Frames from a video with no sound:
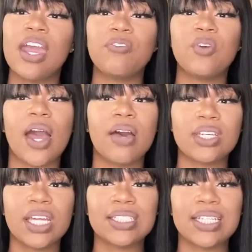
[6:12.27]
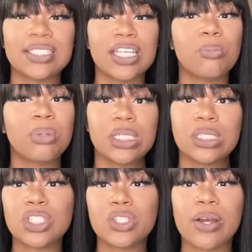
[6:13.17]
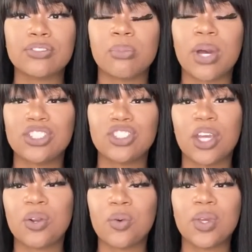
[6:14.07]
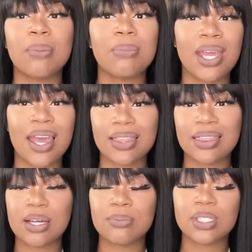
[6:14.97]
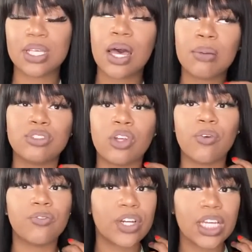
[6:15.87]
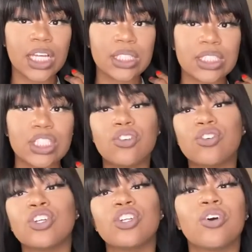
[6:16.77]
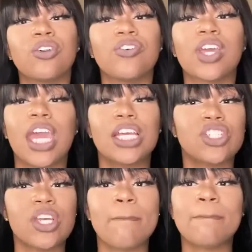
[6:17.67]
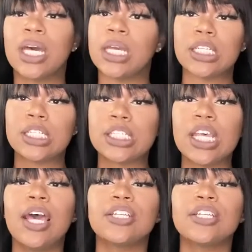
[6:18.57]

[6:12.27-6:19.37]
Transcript: If you haven't yet done so, please subscribe to my channel. Give me a thumbs up. Don't forget to turn on your notification buttons